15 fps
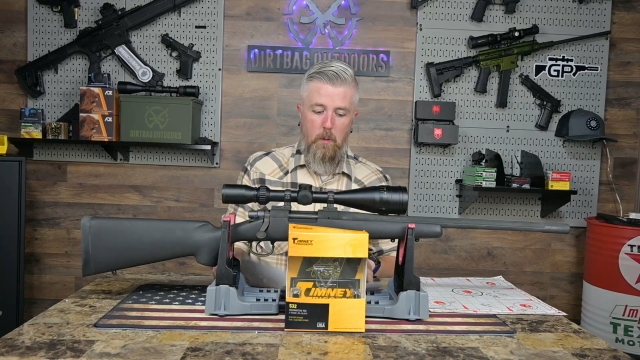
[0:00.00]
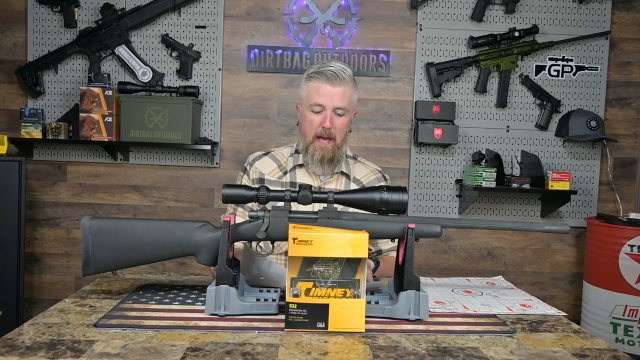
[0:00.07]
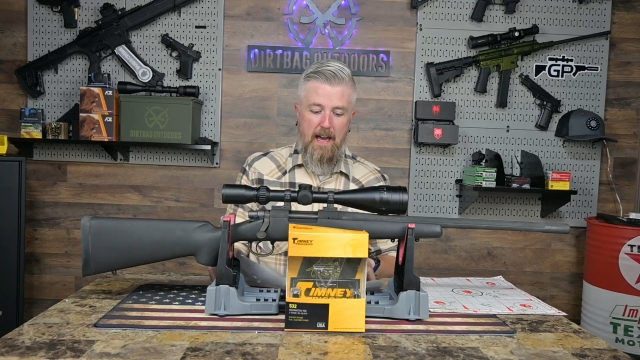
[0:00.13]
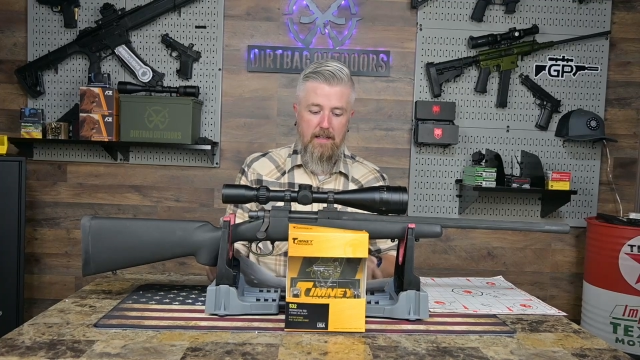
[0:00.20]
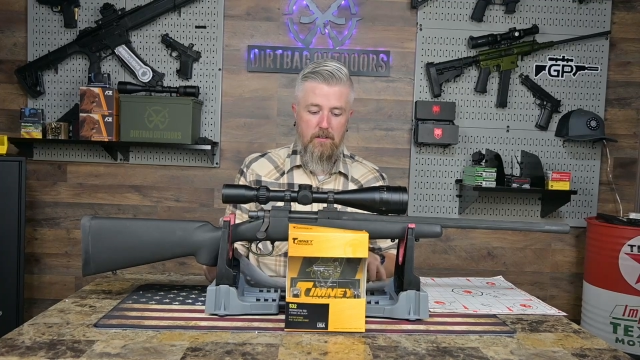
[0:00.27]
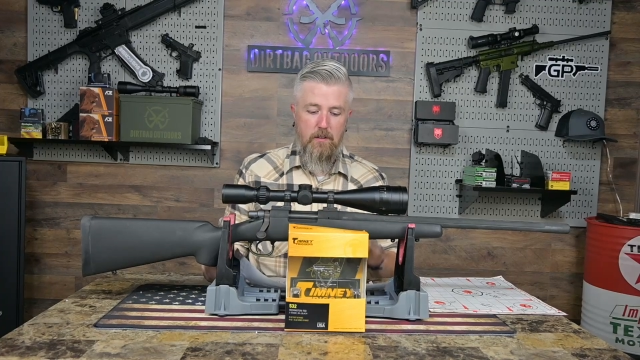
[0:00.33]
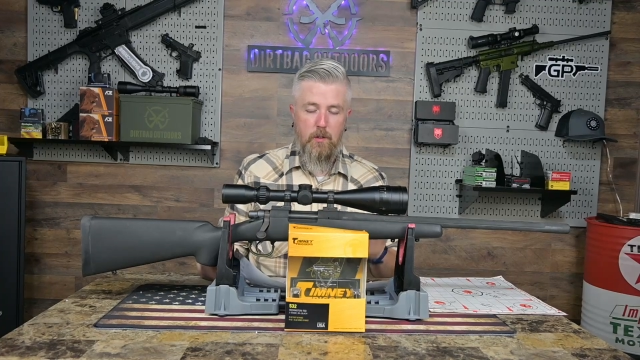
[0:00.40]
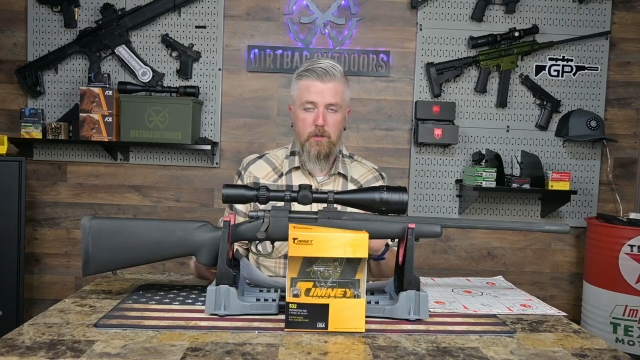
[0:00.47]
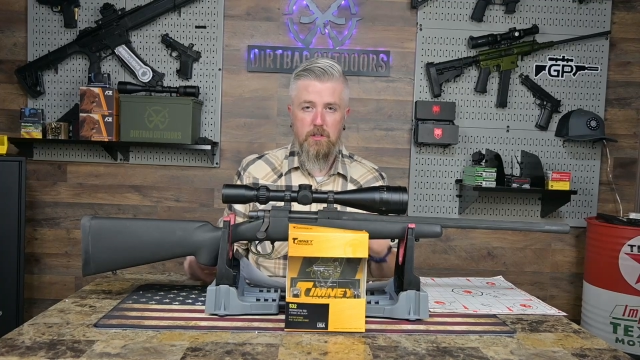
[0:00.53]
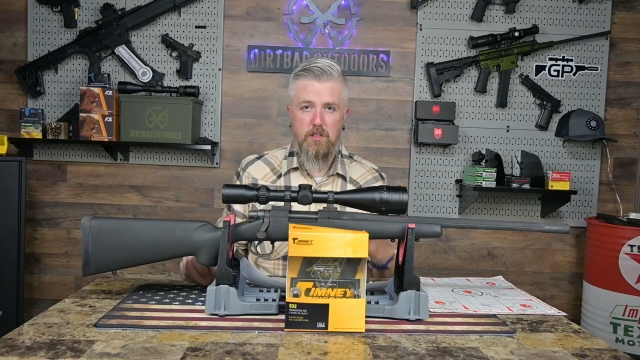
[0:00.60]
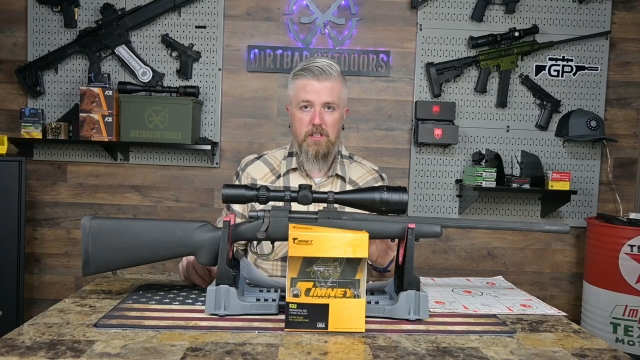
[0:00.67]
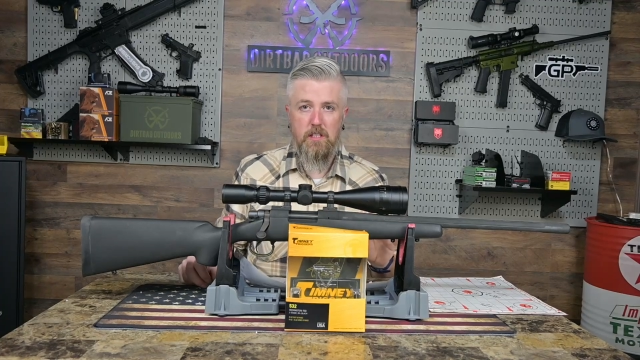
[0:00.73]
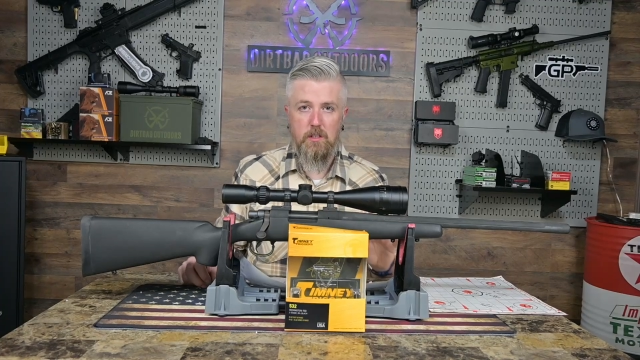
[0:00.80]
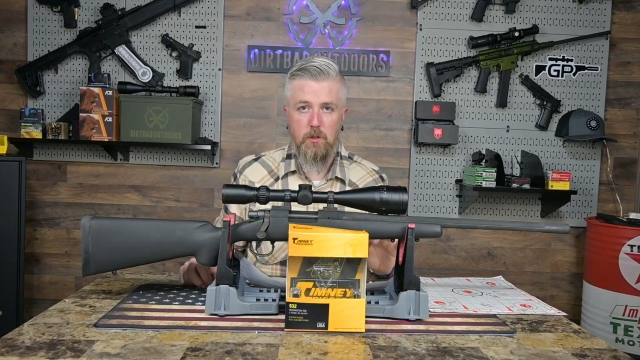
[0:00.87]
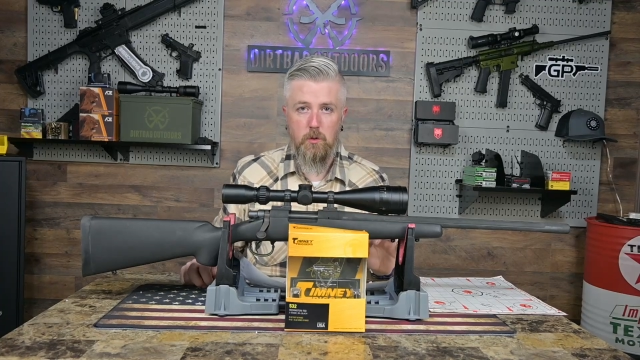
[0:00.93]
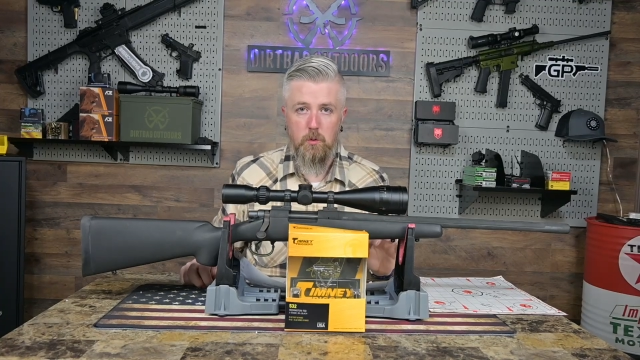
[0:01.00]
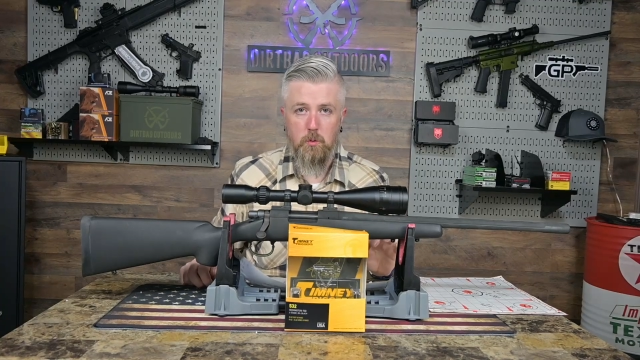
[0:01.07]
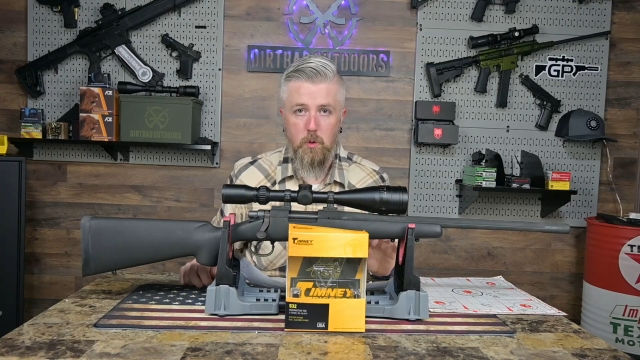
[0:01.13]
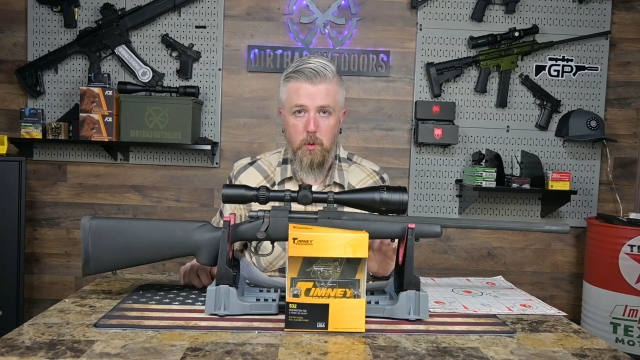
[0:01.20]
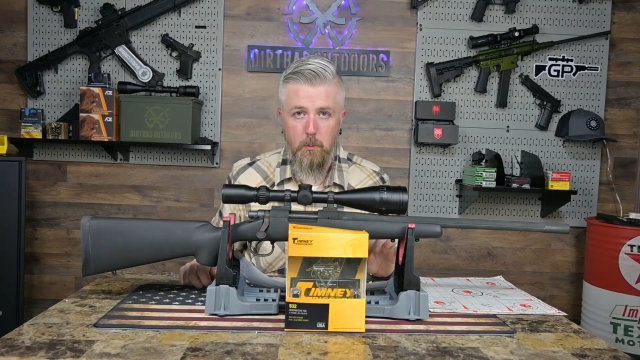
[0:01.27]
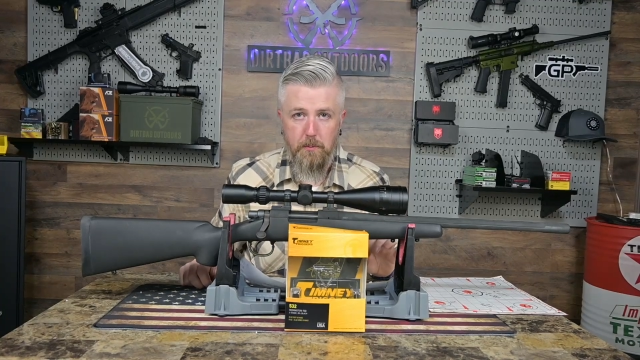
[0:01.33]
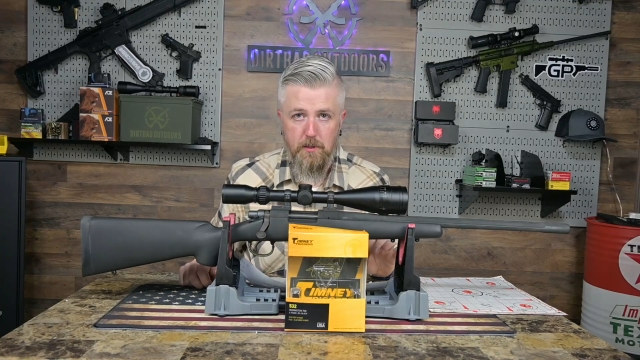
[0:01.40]
Out of those 6
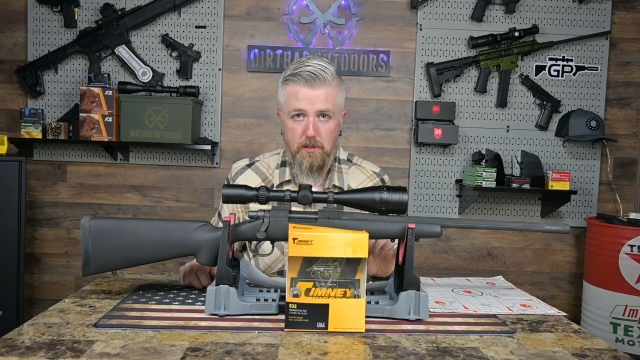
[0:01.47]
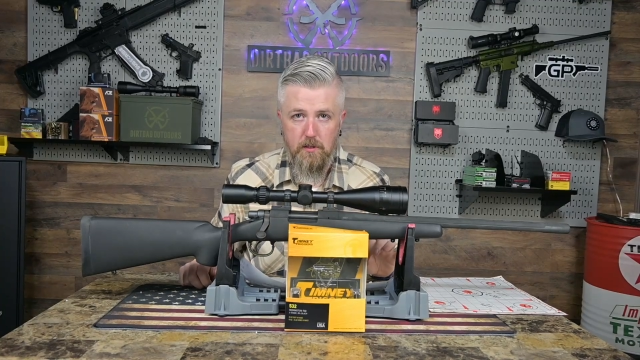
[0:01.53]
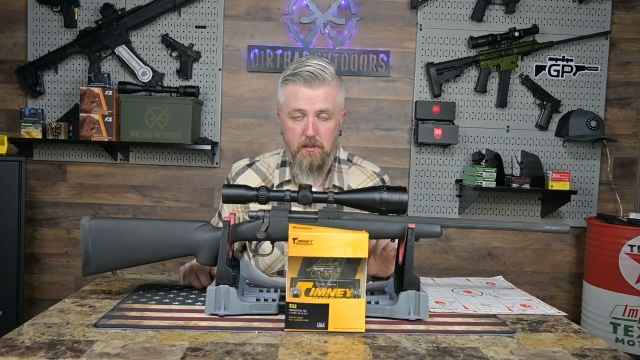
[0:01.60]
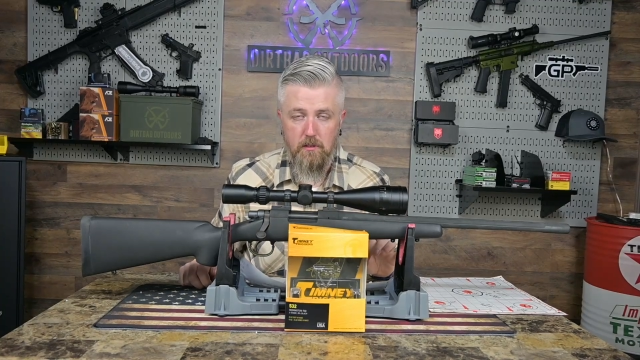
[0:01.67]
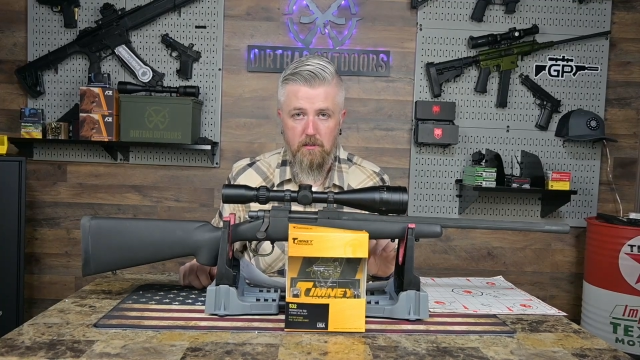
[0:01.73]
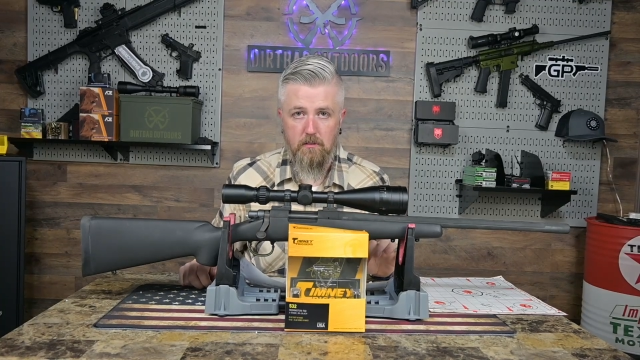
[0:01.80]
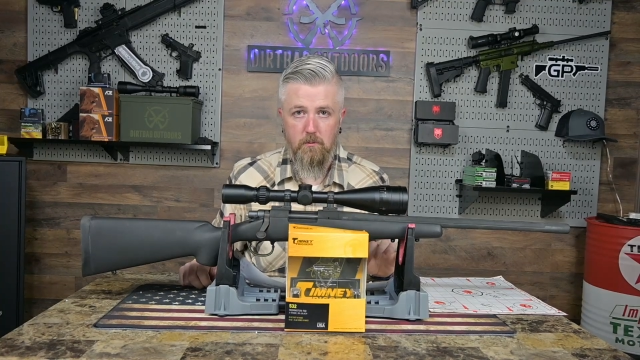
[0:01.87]
groups